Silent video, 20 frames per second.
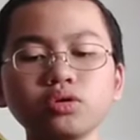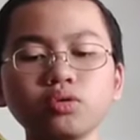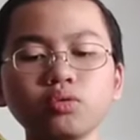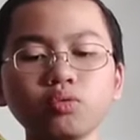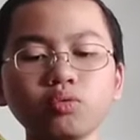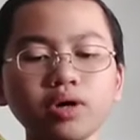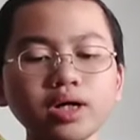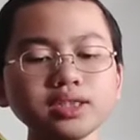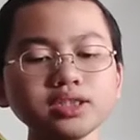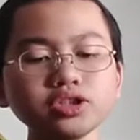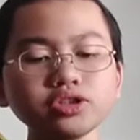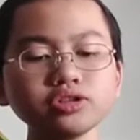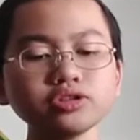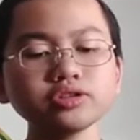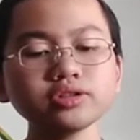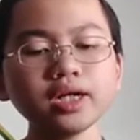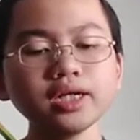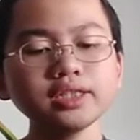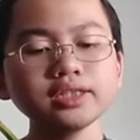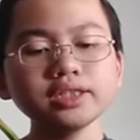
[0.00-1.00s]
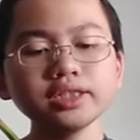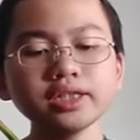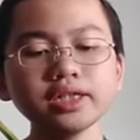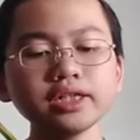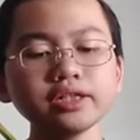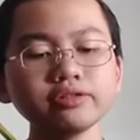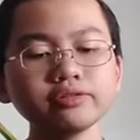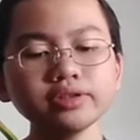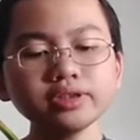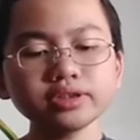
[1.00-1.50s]
what society
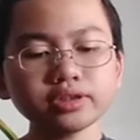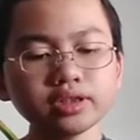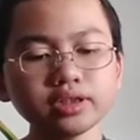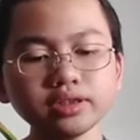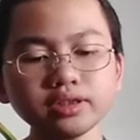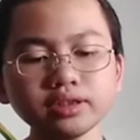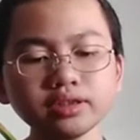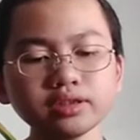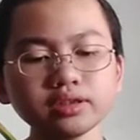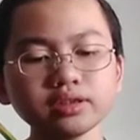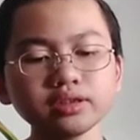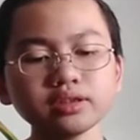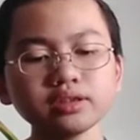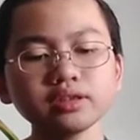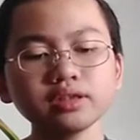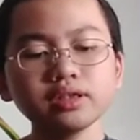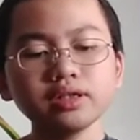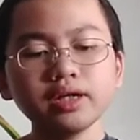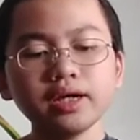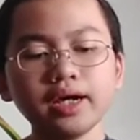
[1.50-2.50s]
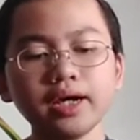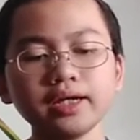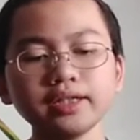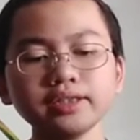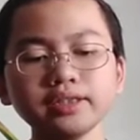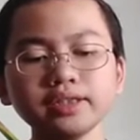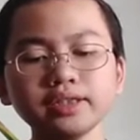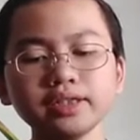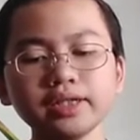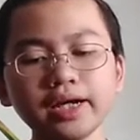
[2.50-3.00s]
agrees on
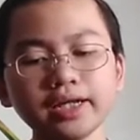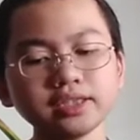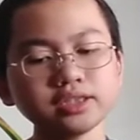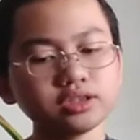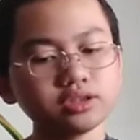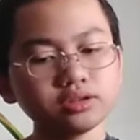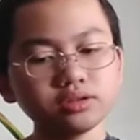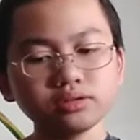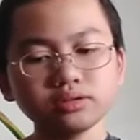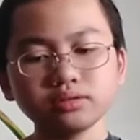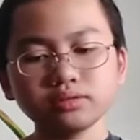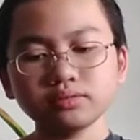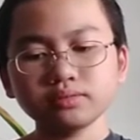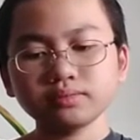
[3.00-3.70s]
and he had to.